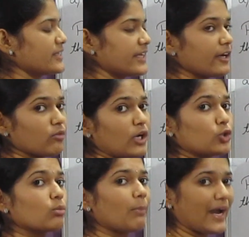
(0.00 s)
equal
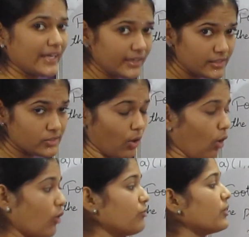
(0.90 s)
to minus
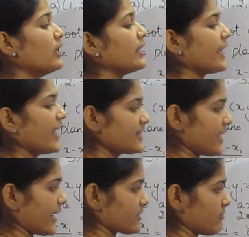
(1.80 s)
of
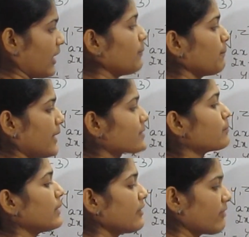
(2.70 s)
a x1 plus
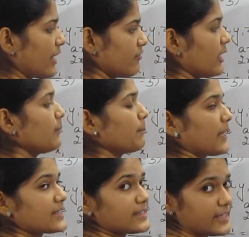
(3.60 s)
b y1
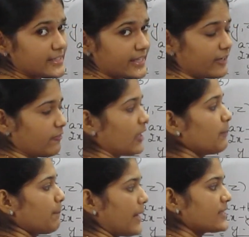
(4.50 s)
plus c z1
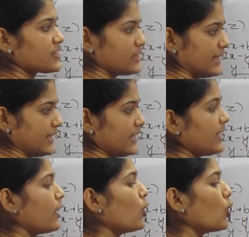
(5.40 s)
plus d
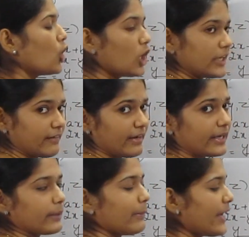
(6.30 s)
whole
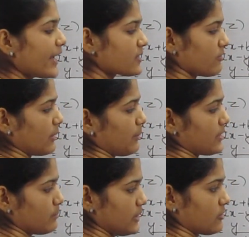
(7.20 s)
divided by a square
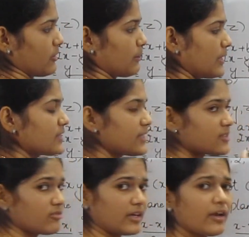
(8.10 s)
plus b square plus c
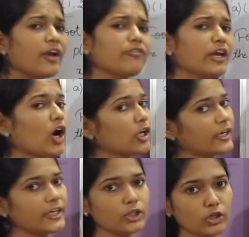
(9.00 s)
square. We
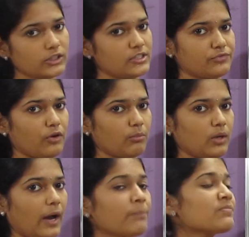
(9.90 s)
already know this
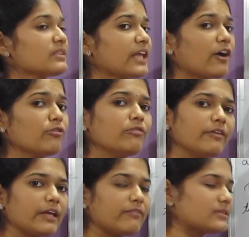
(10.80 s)
formula. Now we
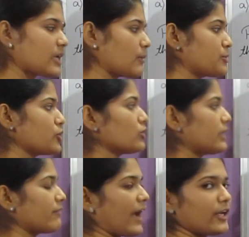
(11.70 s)
will substitute
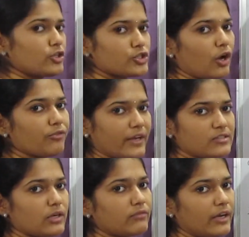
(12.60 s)
the values of
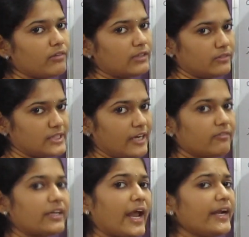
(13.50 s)
x1, y1, z1
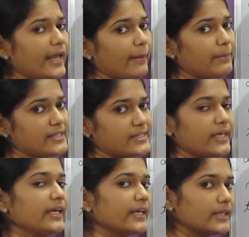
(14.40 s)
and a, b, c
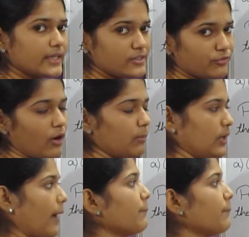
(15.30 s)
in this formula.